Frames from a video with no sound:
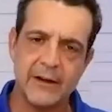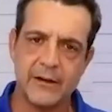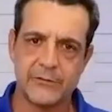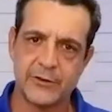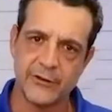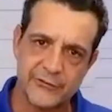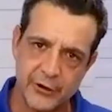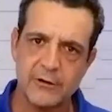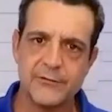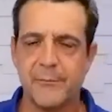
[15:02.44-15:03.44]
to
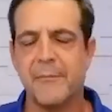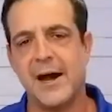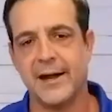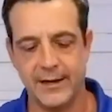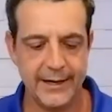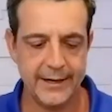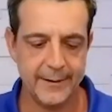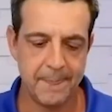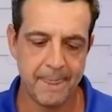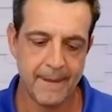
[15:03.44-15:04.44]
serve somebody.
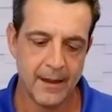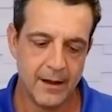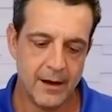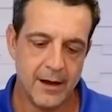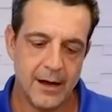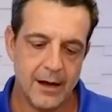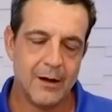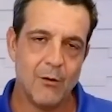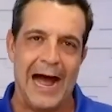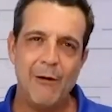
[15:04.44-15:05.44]
And
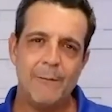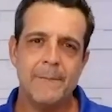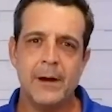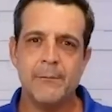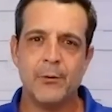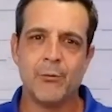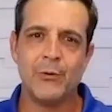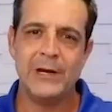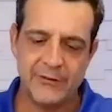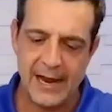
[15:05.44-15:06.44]
I remember we
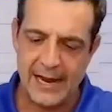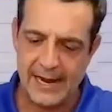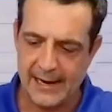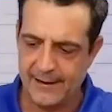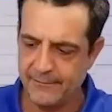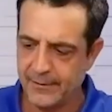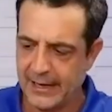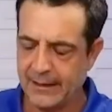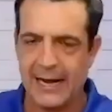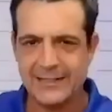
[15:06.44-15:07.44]
used to have,
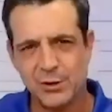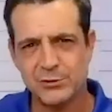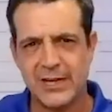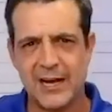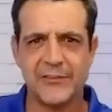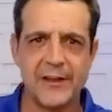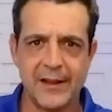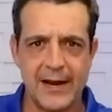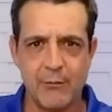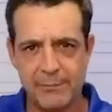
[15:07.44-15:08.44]
like I told you guys that,
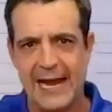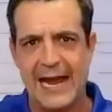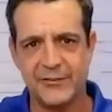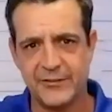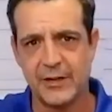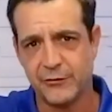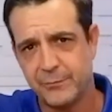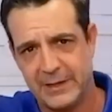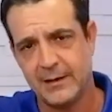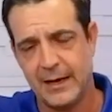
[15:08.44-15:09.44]
that I would be asked to go
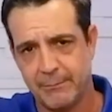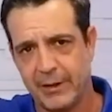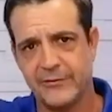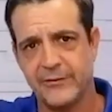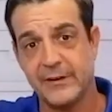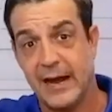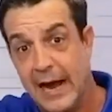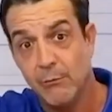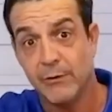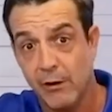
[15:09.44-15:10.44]
speak at places. And
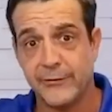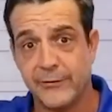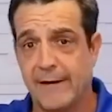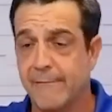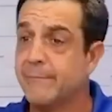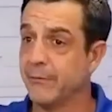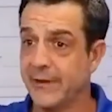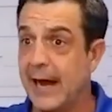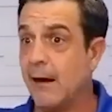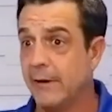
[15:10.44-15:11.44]
I would also have people that
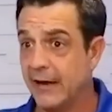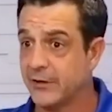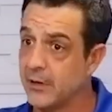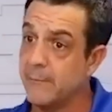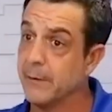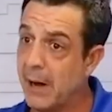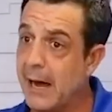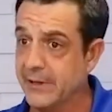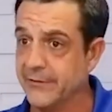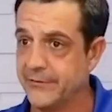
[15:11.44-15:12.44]
I would ask to come into my
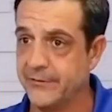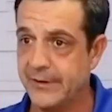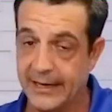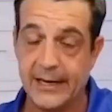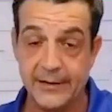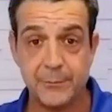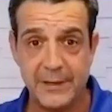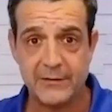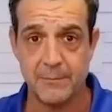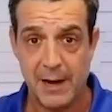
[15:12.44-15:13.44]
business and, and
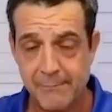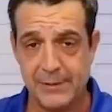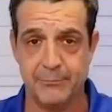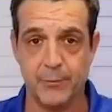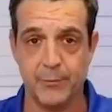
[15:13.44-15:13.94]
speak to my people.